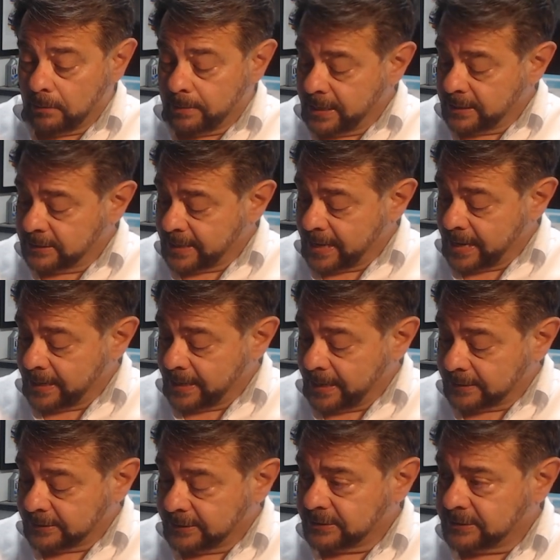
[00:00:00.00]
makes that
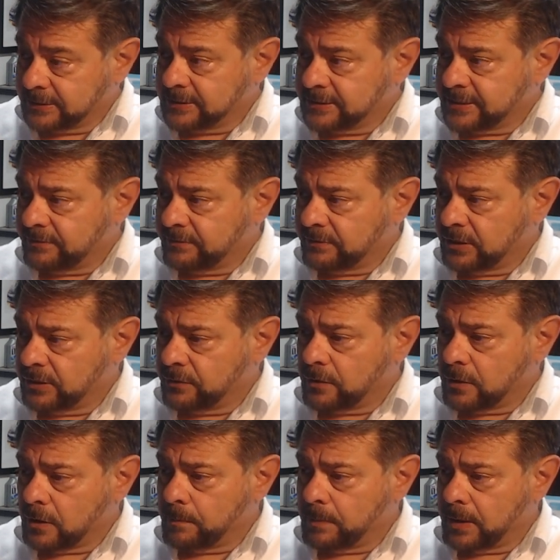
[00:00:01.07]
at
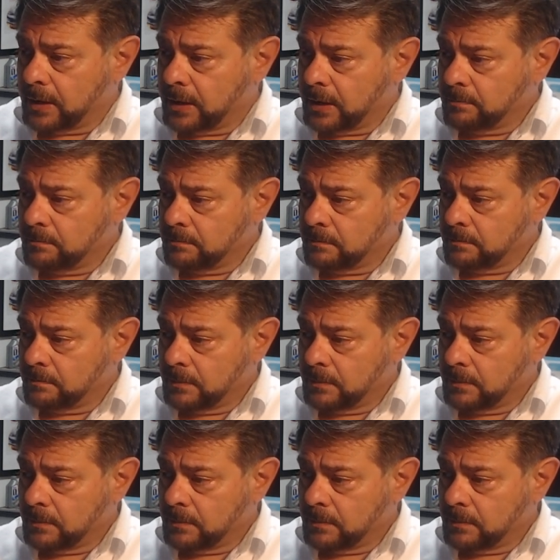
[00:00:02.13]
6,700 RPM.